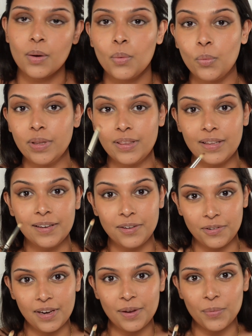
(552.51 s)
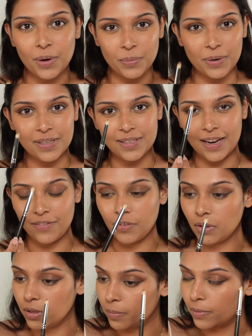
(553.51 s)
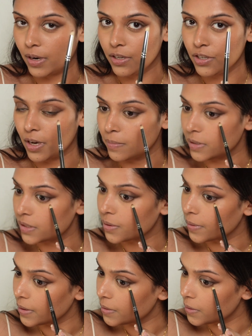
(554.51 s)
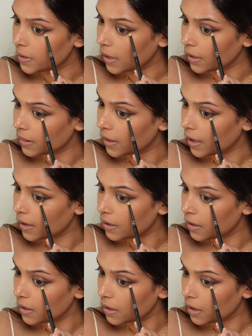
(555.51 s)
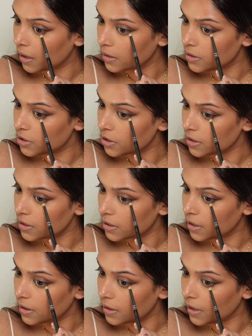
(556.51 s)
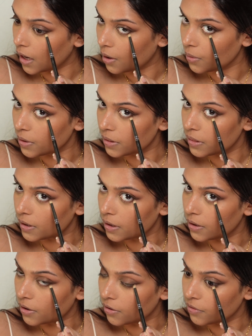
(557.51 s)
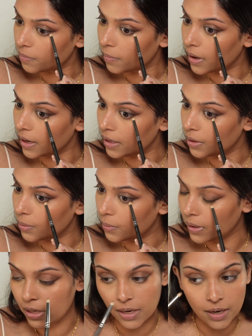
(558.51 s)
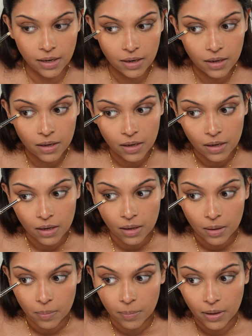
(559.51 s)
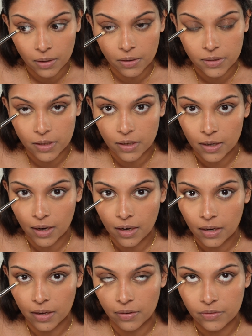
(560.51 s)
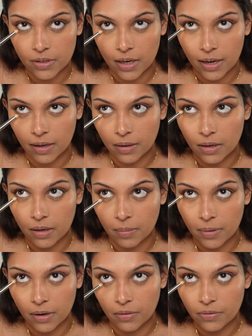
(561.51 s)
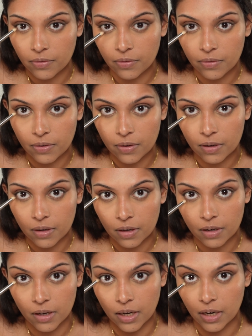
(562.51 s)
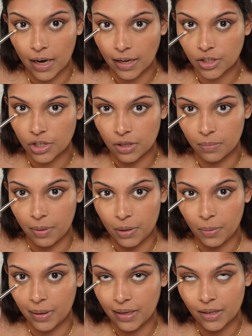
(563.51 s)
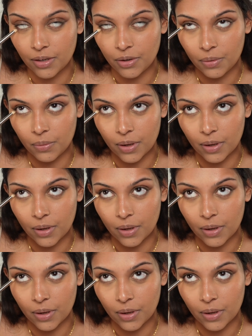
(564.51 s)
With literally whatever is left on the brush, I'm just going to take that just in the outer third of my lower lid because it kind of gives like a little bit of a connection between the two.